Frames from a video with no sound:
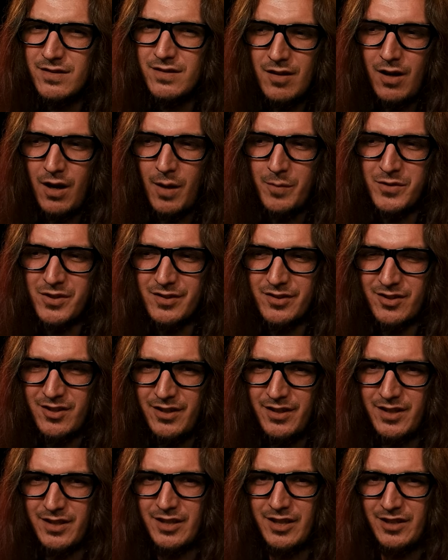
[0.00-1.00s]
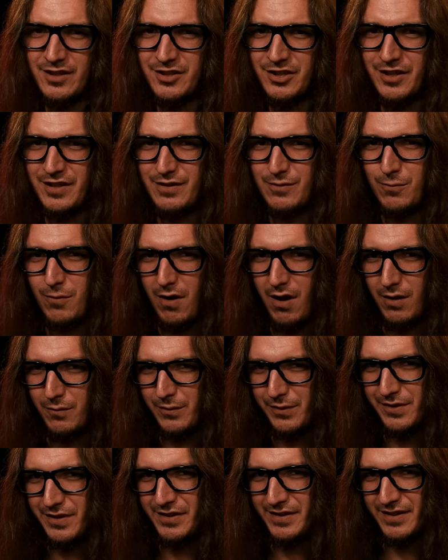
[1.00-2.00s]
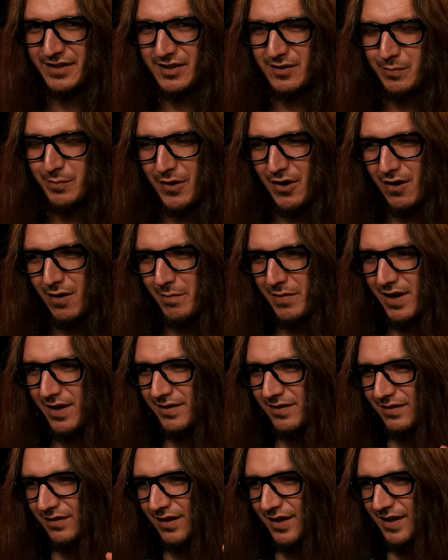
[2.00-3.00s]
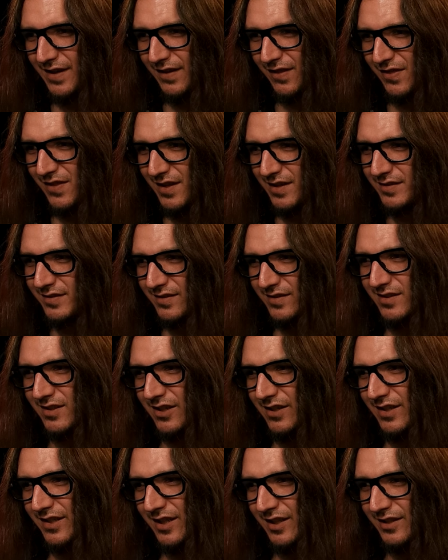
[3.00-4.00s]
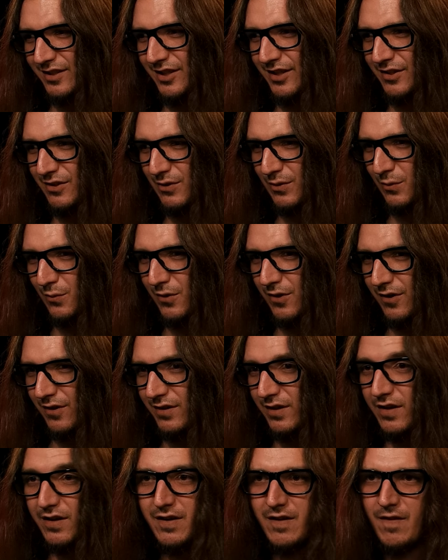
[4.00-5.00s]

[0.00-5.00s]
I'm just gonna continue on with the experiment like this is gonna continue to work.